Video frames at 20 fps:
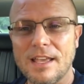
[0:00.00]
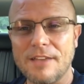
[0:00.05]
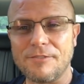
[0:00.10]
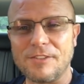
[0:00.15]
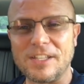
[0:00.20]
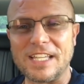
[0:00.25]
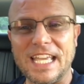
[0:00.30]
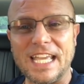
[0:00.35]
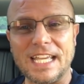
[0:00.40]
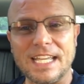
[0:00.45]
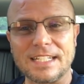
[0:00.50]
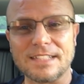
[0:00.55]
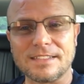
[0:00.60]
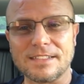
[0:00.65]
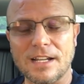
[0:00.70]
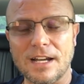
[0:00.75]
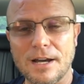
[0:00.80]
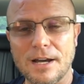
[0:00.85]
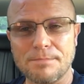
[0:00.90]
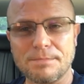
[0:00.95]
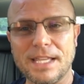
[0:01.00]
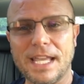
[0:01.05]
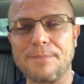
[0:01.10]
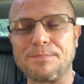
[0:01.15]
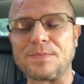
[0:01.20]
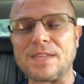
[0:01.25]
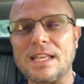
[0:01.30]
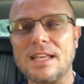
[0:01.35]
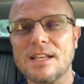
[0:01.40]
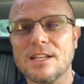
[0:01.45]
if you can't get it to update.
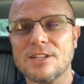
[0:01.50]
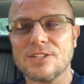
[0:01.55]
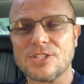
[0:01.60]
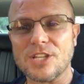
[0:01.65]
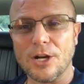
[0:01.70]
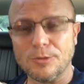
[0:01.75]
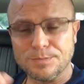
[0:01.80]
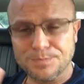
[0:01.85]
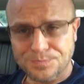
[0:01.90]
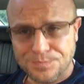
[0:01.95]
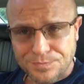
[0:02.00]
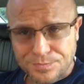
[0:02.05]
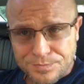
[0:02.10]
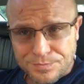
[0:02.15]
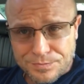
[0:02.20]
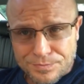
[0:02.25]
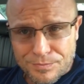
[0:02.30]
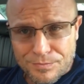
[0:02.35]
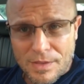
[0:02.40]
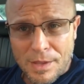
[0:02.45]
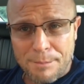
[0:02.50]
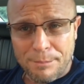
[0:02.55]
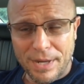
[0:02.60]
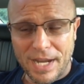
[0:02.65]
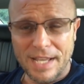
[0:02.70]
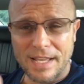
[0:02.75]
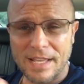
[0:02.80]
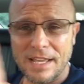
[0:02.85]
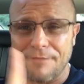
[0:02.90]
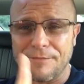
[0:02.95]
So
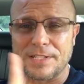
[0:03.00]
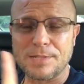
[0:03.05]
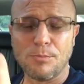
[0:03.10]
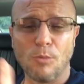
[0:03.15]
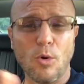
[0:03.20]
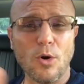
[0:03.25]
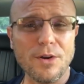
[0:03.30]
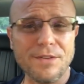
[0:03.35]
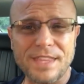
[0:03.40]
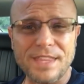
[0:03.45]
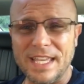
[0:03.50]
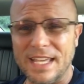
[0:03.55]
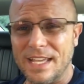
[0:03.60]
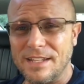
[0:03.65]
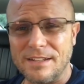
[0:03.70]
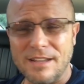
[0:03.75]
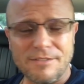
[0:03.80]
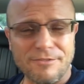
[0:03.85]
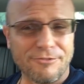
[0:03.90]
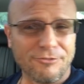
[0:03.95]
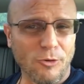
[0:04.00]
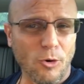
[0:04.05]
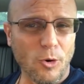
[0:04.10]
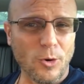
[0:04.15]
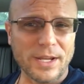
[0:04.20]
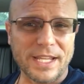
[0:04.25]
But if it's more than 4